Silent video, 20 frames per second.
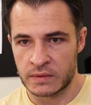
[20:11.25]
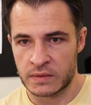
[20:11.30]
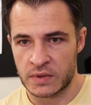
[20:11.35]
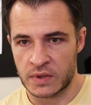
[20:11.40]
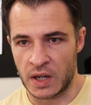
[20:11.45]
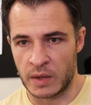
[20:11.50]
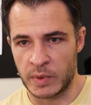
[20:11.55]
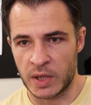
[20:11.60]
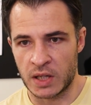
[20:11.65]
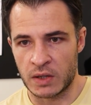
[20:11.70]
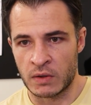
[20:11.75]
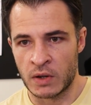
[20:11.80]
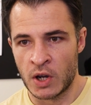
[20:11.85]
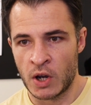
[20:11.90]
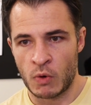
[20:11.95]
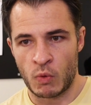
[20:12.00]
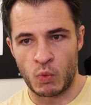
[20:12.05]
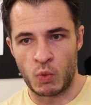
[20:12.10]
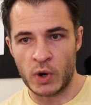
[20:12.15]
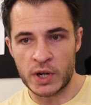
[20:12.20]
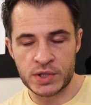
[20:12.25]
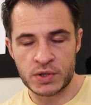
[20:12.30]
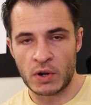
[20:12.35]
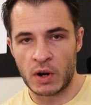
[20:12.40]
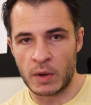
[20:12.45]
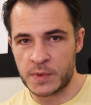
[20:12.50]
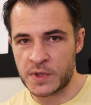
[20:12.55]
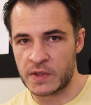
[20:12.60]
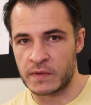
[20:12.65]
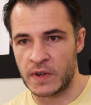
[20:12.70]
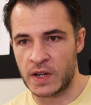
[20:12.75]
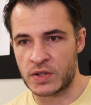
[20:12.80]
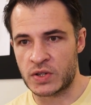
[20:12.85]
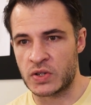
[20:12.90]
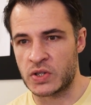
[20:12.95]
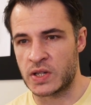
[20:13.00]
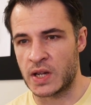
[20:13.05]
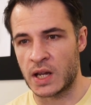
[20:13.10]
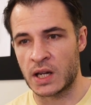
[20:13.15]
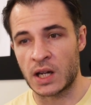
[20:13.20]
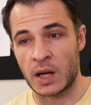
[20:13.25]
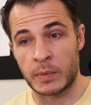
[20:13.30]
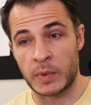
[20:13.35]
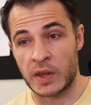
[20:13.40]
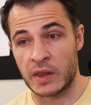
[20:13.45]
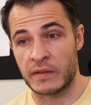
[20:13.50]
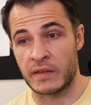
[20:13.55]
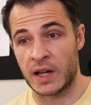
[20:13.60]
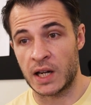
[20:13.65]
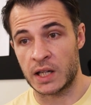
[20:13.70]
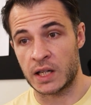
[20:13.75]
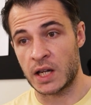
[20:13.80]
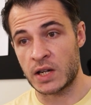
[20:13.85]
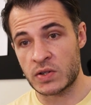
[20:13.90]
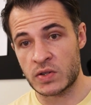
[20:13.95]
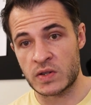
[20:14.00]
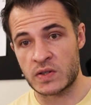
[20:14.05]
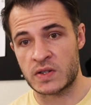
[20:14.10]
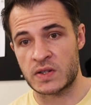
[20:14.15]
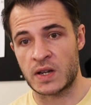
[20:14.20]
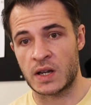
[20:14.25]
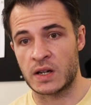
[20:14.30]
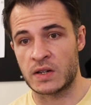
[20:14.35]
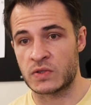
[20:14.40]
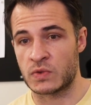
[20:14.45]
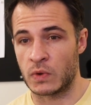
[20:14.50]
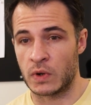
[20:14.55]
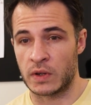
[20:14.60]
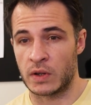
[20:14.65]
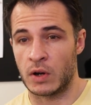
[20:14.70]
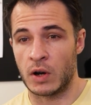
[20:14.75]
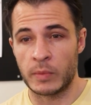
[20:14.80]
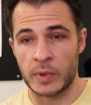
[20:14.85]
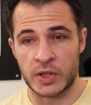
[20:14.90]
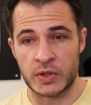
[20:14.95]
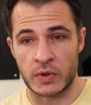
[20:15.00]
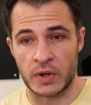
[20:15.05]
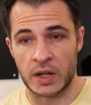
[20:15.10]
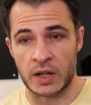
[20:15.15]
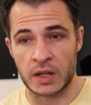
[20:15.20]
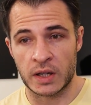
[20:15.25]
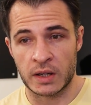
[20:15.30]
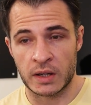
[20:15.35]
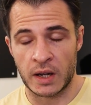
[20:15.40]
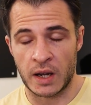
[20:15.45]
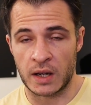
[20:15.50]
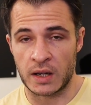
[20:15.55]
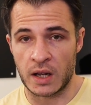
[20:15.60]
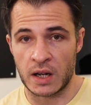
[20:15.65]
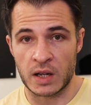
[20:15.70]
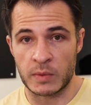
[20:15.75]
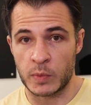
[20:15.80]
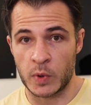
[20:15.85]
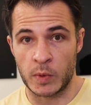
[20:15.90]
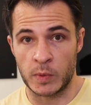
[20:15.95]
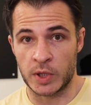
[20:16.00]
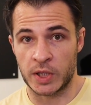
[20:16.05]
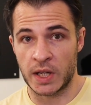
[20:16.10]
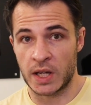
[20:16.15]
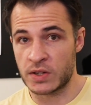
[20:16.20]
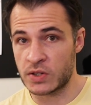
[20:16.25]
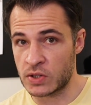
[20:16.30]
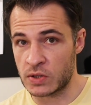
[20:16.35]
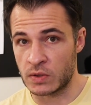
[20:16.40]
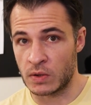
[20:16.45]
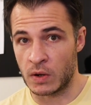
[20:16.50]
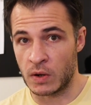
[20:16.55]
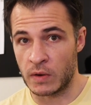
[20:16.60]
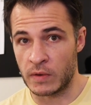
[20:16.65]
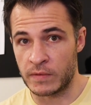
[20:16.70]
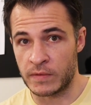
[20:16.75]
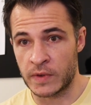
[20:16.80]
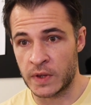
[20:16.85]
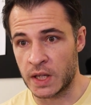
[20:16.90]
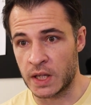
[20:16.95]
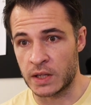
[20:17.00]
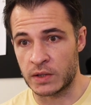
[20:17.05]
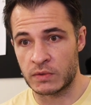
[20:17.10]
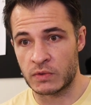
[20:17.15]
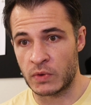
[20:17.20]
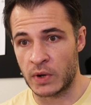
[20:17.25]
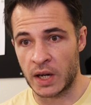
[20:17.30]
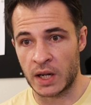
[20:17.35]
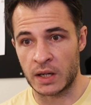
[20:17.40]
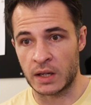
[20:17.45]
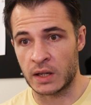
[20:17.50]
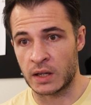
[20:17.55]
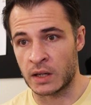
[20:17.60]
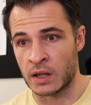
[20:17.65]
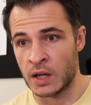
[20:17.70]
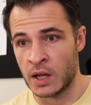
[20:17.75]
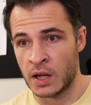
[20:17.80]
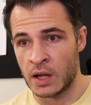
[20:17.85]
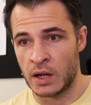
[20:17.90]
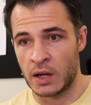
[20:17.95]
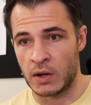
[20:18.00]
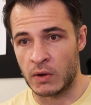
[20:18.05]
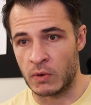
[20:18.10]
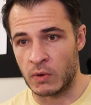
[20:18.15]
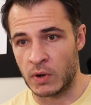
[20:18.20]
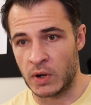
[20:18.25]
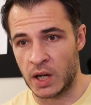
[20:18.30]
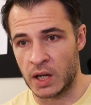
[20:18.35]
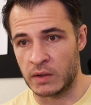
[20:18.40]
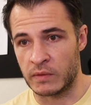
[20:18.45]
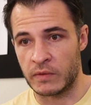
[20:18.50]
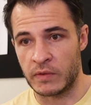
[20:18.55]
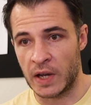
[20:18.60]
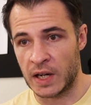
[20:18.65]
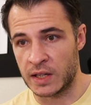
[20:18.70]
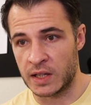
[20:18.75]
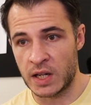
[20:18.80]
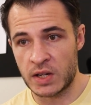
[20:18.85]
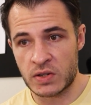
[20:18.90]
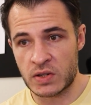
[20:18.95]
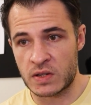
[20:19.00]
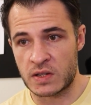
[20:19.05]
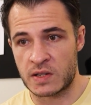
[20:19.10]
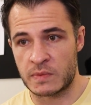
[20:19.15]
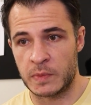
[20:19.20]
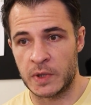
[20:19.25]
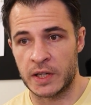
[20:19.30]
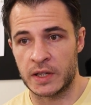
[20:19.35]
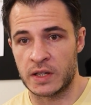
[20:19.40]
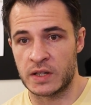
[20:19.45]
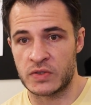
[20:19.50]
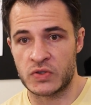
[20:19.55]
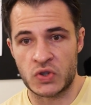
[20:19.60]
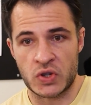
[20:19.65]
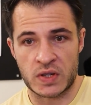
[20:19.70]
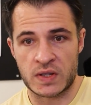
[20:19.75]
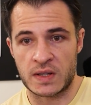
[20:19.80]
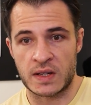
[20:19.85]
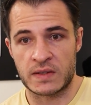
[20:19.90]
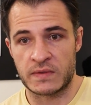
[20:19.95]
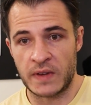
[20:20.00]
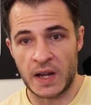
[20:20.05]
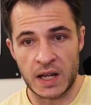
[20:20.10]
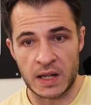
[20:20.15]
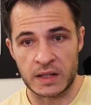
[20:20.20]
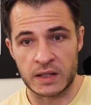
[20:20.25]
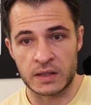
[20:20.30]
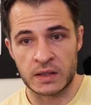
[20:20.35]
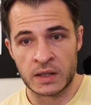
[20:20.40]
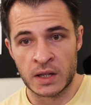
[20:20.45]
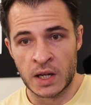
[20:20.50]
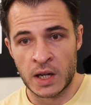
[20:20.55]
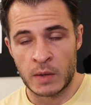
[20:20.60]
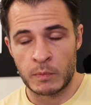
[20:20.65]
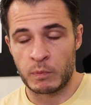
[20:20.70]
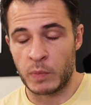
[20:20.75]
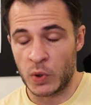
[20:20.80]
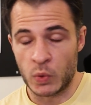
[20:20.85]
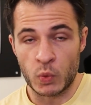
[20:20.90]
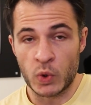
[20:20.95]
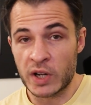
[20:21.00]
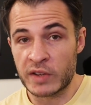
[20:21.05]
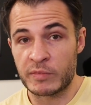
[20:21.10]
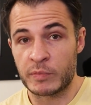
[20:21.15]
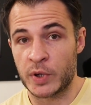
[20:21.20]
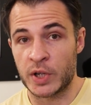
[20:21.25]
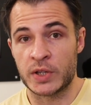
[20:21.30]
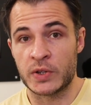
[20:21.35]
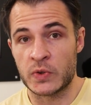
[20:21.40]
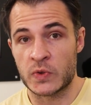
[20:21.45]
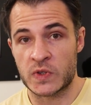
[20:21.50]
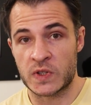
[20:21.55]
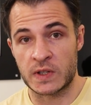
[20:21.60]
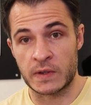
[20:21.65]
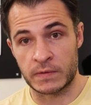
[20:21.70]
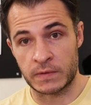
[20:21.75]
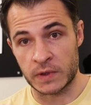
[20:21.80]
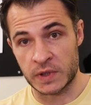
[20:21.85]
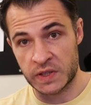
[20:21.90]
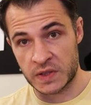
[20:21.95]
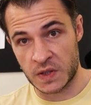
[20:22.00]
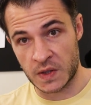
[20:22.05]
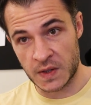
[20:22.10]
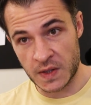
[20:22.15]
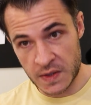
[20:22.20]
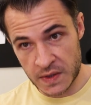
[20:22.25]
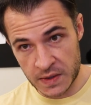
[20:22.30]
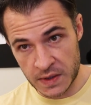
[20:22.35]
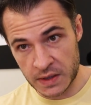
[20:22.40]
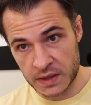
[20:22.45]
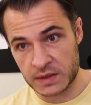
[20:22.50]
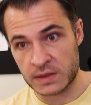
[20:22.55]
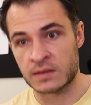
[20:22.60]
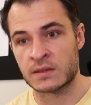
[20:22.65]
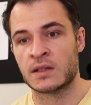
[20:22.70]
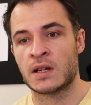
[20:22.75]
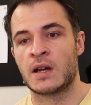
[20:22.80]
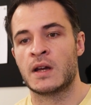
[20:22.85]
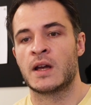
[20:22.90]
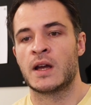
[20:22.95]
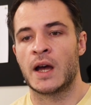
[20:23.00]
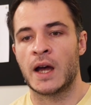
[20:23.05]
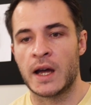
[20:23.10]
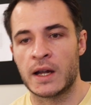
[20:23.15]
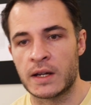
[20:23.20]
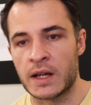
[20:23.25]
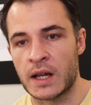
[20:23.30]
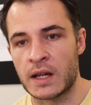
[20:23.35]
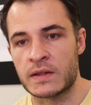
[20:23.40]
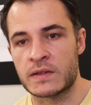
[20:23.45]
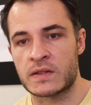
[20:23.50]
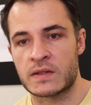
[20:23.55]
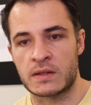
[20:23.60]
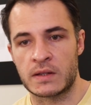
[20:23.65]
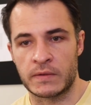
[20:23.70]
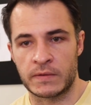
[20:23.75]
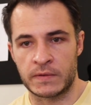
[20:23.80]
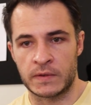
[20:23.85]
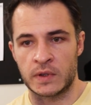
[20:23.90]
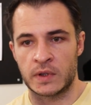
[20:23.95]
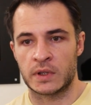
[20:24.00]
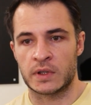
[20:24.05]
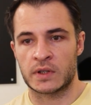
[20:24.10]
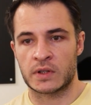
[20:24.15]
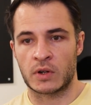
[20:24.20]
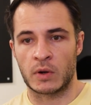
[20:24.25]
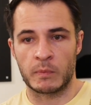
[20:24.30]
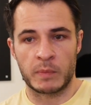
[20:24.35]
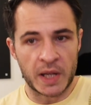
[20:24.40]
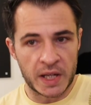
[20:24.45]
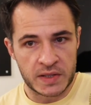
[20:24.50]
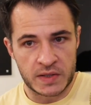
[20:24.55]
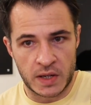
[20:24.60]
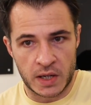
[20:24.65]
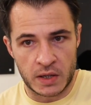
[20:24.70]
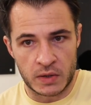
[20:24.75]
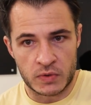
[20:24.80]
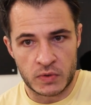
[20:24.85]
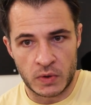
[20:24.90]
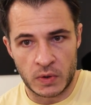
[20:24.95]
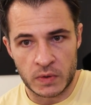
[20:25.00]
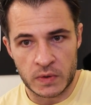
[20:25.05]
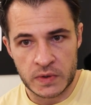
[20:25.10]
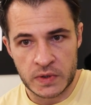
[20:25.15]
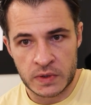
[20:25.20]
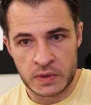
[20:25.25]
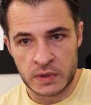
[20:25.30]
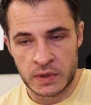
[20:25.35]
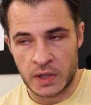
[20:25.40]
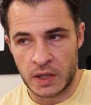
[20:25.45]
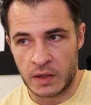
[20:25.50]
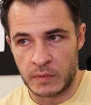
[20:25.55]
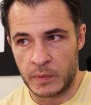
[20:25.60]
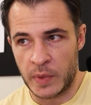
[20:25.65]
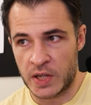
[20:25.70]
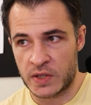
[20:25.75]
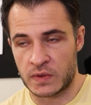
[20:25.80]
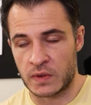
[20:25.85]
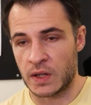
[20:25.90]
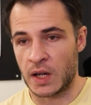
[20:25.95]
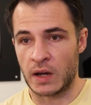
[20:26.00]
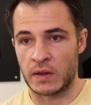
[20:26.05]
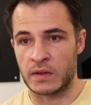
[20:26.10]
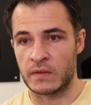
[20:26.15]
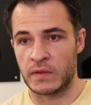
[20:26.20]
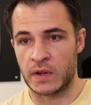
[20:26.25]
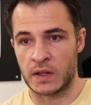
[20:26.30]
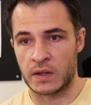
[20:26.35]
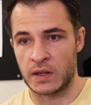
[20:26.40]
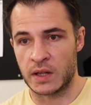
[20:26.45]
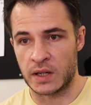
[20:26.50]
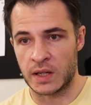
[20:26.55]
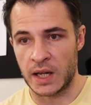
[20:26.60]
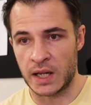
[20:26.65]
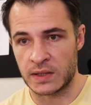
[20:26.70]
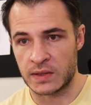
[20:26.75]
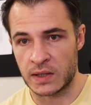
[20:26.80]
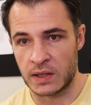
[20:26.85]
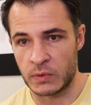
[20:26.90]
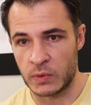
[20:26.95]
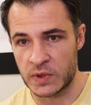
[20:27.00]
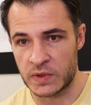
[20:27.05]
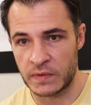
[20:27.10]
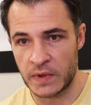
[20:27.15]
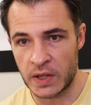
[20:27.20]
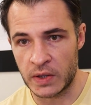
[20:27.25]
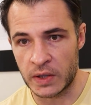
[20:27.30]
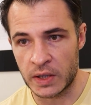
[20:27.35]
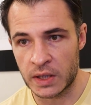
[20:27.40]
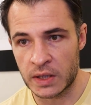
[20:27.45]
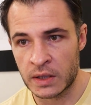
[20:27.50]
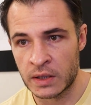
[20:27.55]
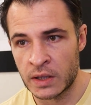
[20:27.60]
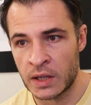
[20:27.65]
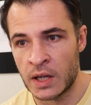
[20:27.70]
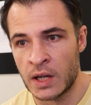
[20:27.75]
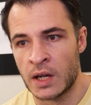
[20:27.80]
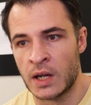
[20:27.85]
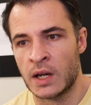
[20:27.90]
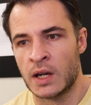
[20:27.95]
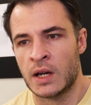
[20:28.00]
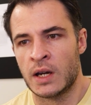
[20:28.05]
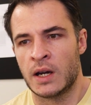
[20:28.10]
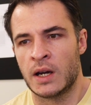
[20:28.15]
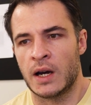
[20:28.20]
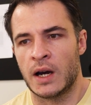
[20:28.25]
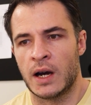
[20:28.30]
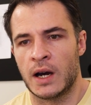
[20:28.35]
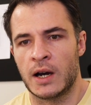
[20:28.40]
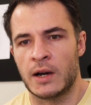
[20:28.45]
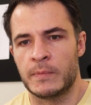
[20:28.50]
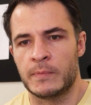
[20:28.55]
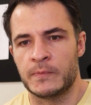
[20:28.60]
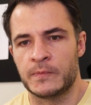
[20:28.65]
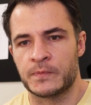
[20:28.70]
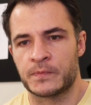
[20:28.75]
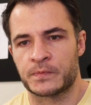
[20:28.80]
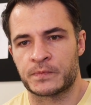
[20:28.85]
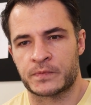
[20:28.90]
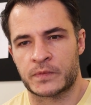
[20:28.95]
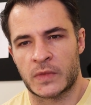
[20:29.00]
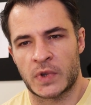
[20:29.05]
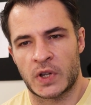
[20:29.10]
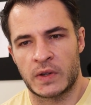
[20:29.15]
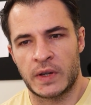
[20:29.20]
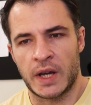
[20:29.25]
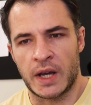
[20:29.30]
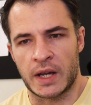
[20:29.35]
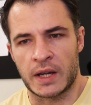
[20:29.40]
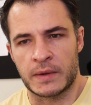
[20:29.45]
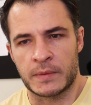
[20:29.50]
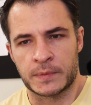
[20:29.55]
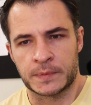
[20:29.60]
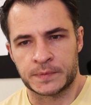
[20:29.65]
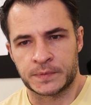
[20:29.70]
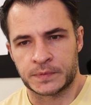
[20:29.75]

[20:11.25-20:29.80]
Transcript: So I mean, which observations end up in the validation set is rather arbitrary, and any permutation of the training and validation split is just as valid, but would have produced different statistics and hence different complexity controls based on how the data was varied. Okay.